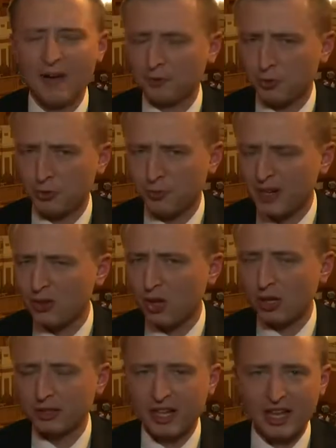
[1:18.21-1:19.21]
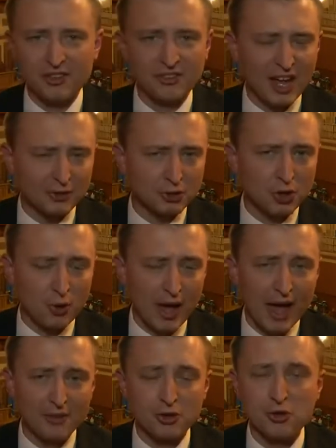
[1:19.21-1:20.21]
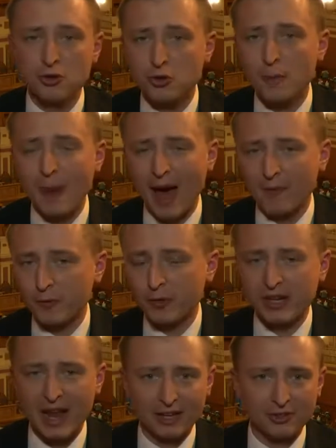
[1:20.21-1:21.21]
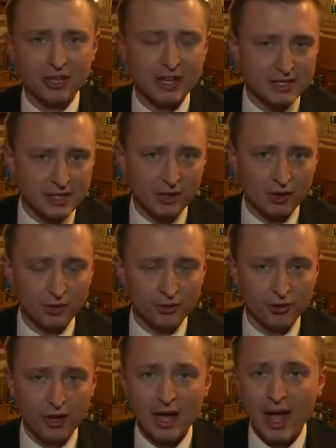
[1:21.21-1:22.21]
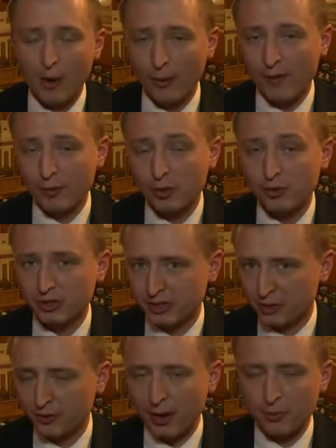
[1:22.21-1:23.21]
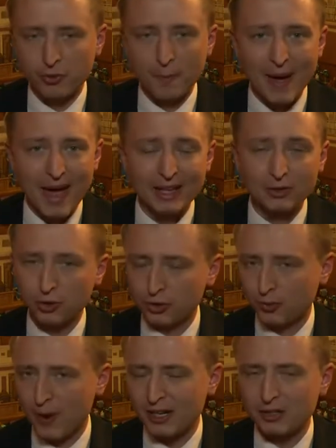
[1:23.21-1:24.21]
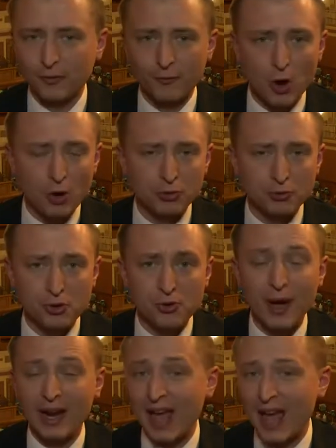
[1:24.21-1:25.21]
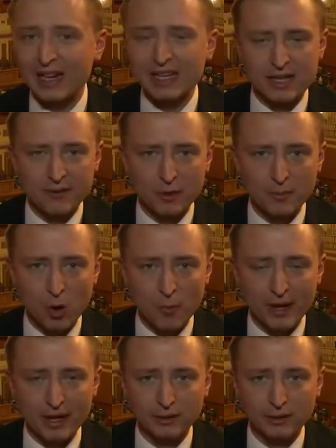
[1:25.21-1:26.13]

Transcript: After three long days, South Dakota has a new map for the next 10 years. However, the deal that was made looked ready to fall through at any given moment.